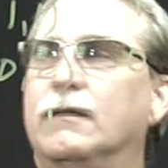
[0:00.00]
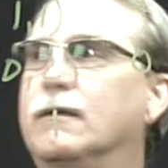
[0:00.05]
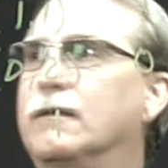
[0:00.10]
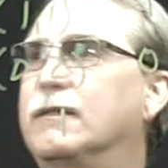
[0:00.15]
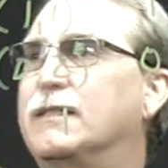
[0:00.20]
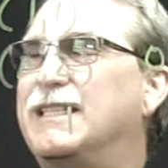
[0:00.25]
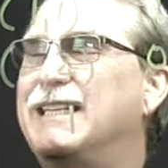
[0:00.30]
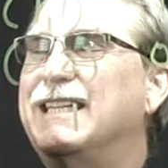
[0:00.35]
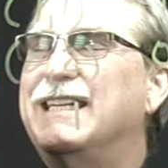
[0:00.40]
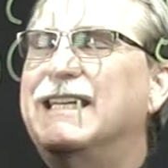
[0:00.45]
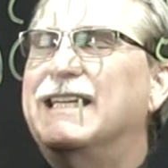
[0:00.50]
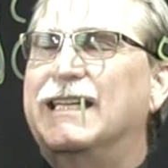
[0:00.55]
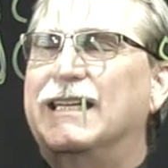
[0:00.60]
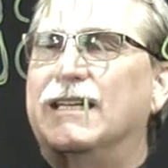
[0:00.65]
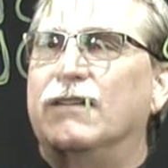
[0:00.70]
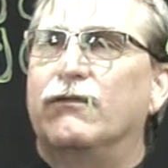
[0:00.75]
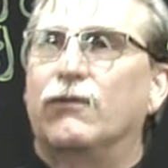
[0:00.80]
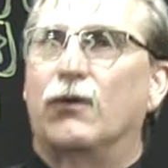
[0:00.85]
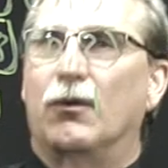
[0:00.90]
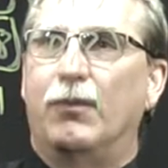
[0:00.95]
T
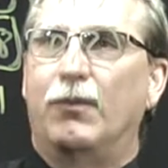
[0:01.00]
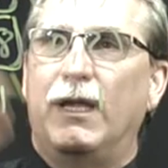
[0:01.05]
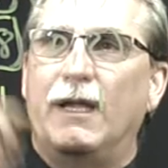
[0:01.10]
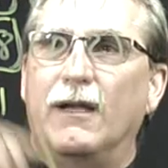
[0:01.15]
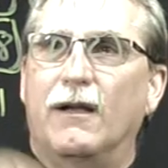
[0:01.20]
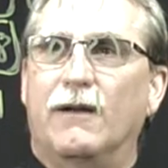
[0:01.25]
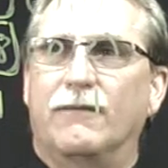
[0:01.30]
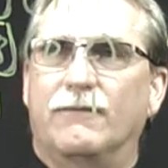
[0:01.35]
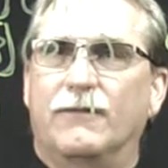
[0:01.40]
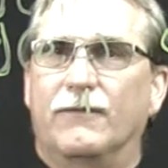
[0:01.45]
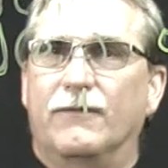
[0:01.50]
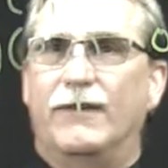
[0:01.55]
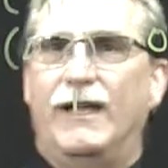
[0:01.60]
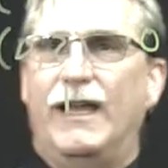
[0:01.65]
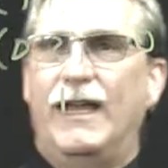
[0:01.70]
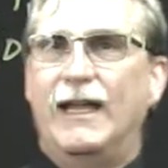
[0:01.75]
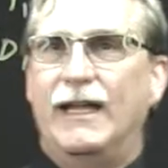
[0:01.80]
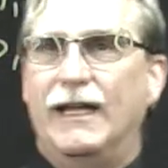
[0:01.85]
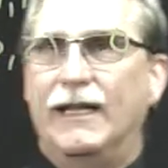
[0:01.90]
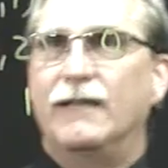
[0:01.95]
for a payoff of
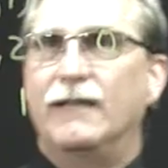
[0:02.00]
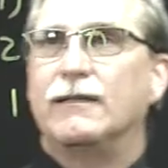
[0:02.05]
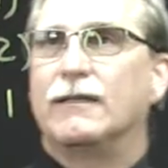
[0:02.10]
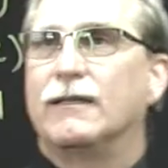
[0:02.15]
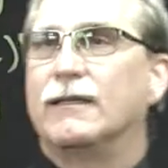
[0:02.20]
8.